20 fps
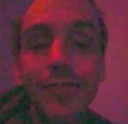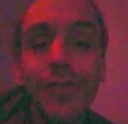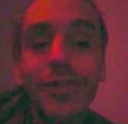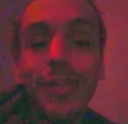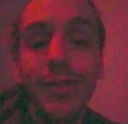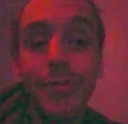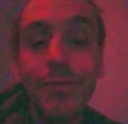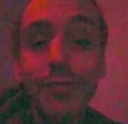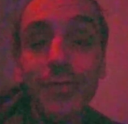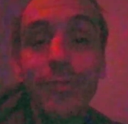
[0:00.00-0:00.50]

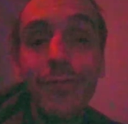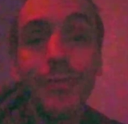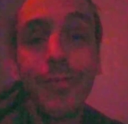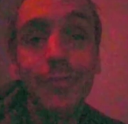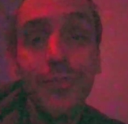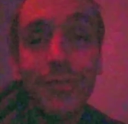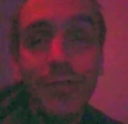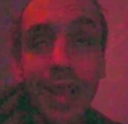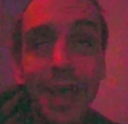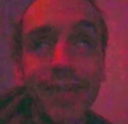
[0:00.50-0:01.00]
It
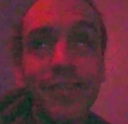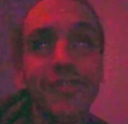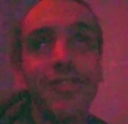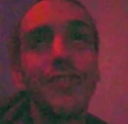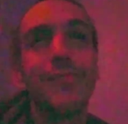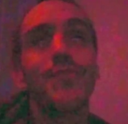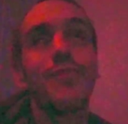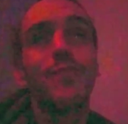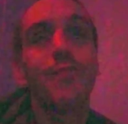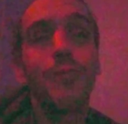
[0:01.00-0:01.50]
was
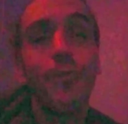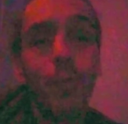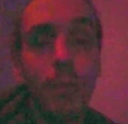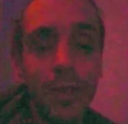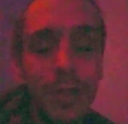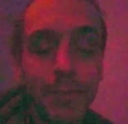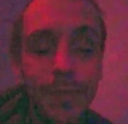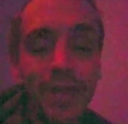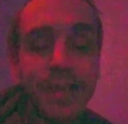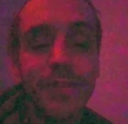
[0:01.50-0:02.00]
actually one
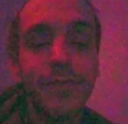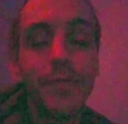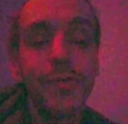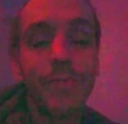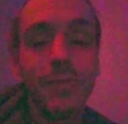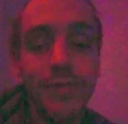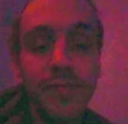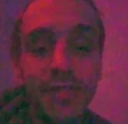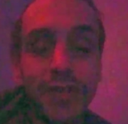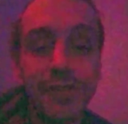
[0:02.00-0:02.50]
of the best films
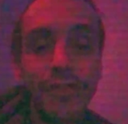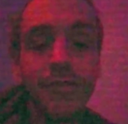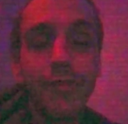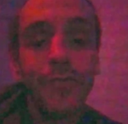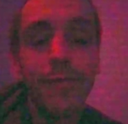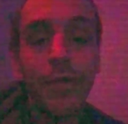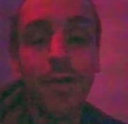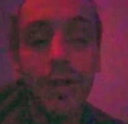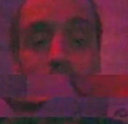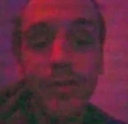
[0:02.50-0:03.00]
I've seen so
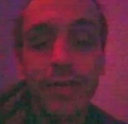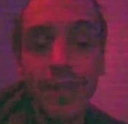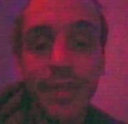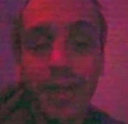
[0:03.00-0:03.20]
far.